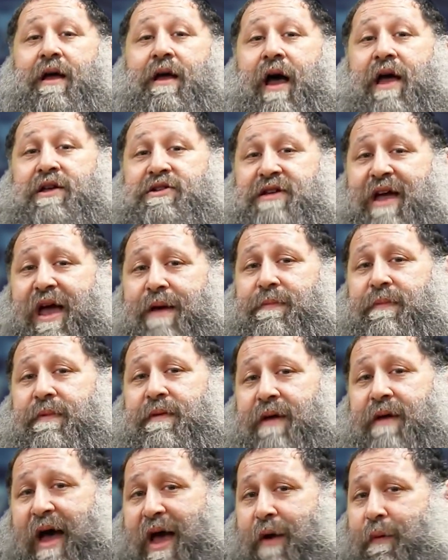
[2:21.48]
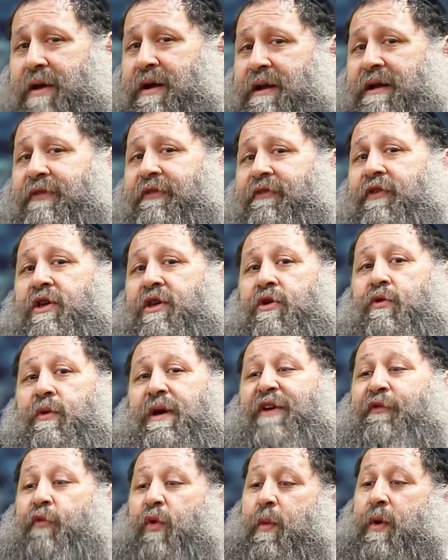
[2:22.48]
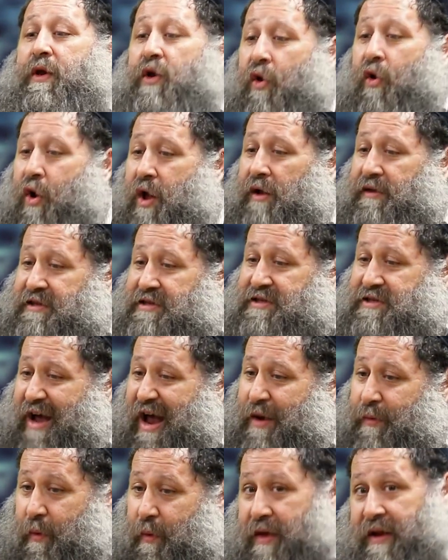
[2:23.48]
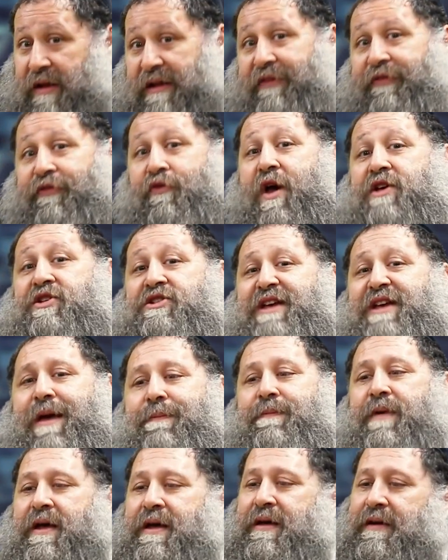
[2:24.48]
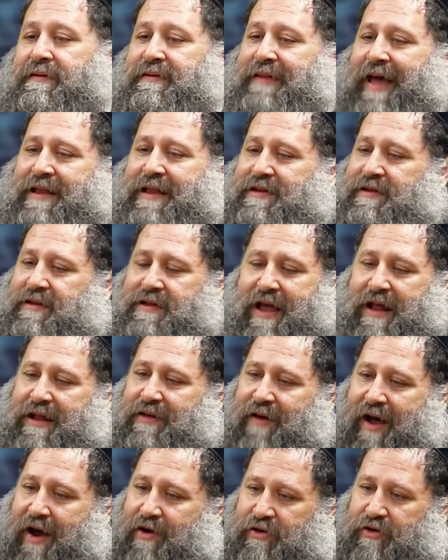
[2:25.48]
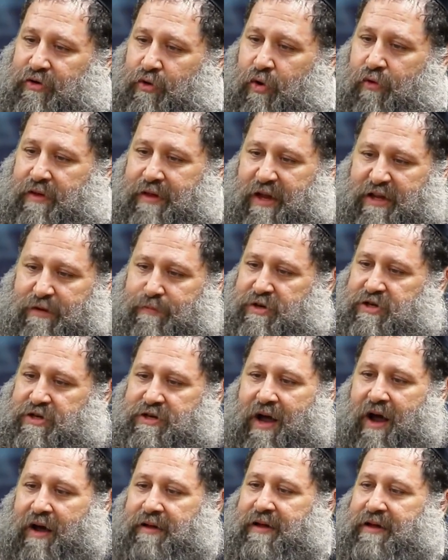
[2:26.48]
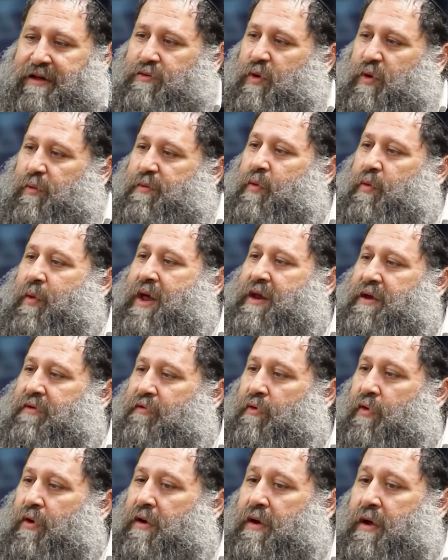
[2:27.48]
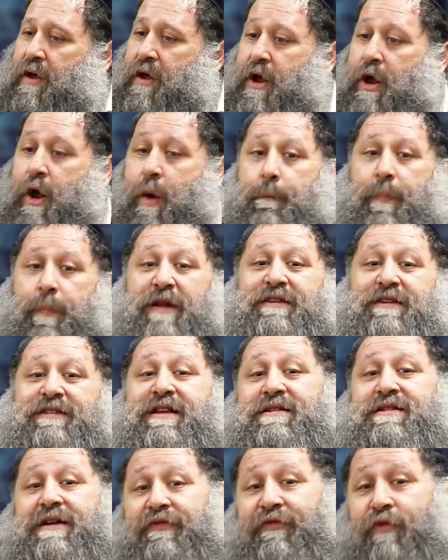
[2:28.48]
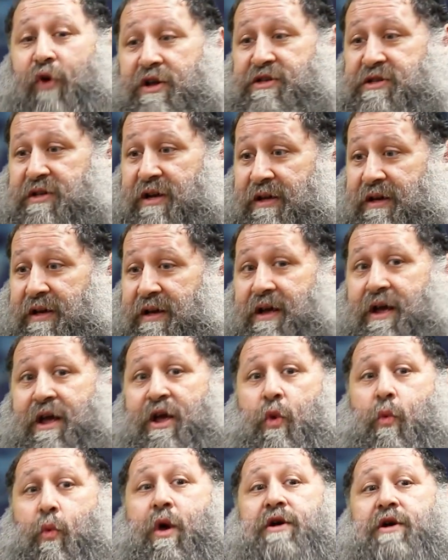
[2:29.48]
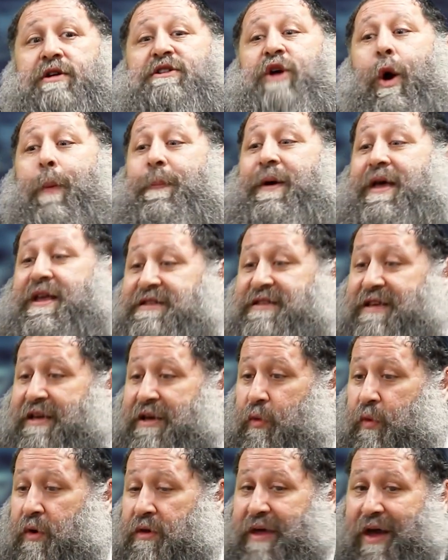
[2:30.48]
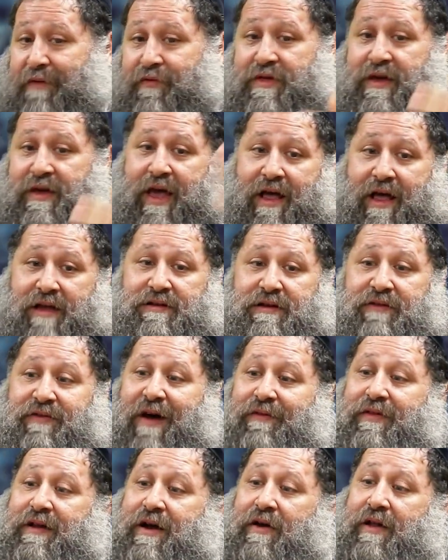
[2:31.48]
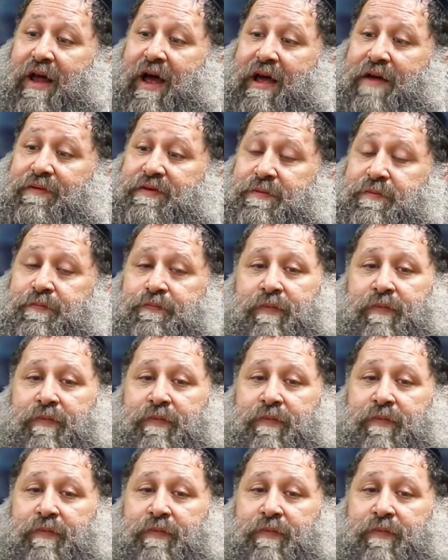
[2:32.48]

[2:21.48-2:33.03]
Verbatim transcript: Hashem, I want to live for you. If we would all decide we want to live for Hashem, that's the end of our story, that's Mashiach, that's what we're waiting for. But since unfortunately we are so busy with everything else involved in our lives,